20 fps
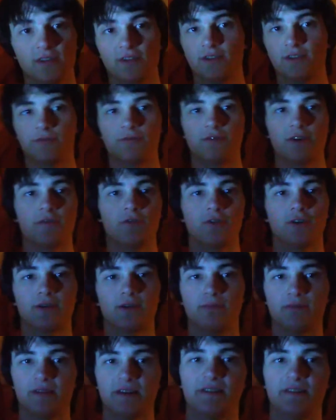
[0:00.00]
this. If you're ever
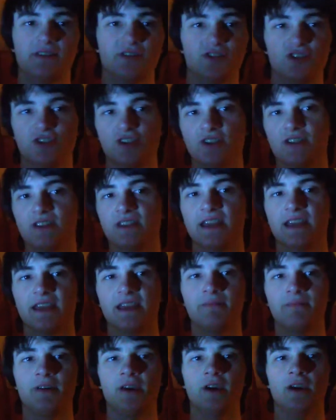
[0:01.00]
going to play this shit
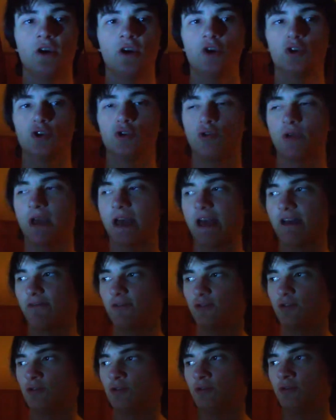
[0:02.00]
game, you
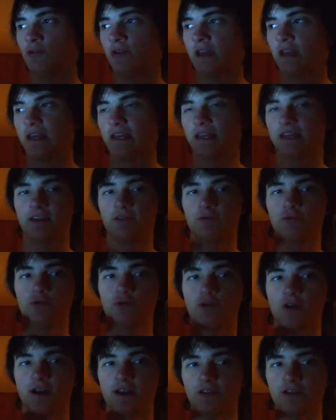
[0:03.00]
have to give
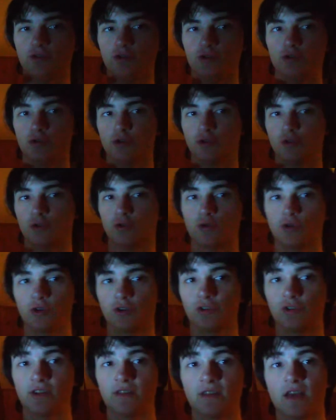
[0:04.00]
credit to your
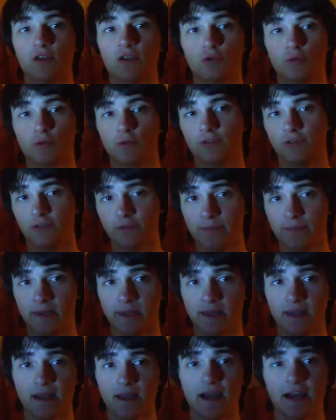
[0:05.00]
source, and that source is
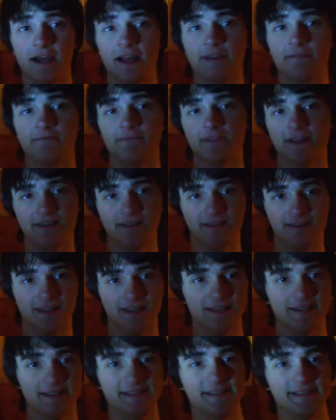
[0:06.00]
me. I invented
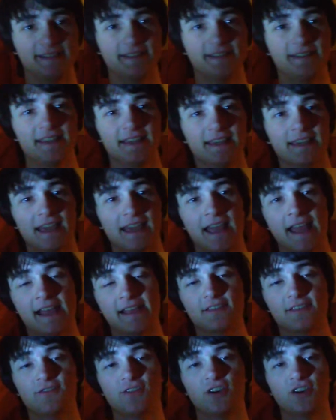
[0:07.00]
this
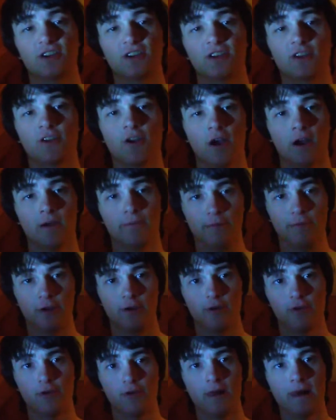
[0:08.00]
sick-ass fucking
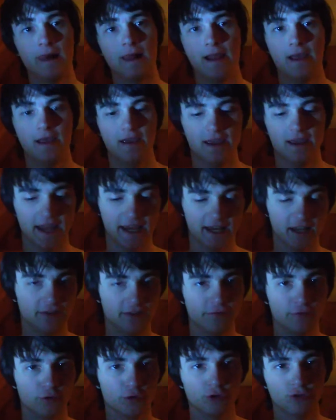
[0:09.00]
combo. And
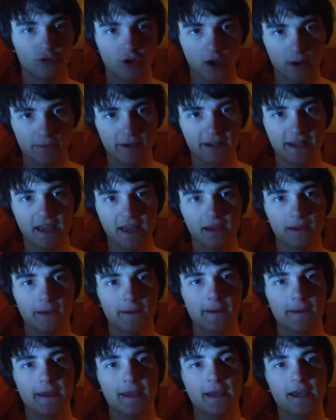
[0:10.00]
it's for a zombie
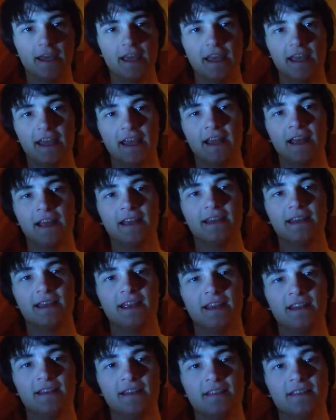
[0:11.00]
deck, and
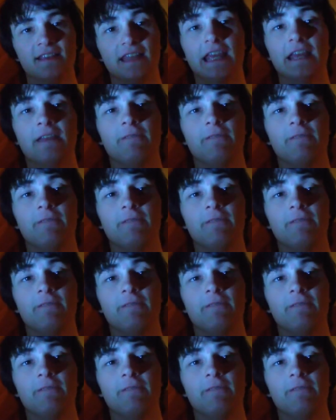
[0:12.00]
it is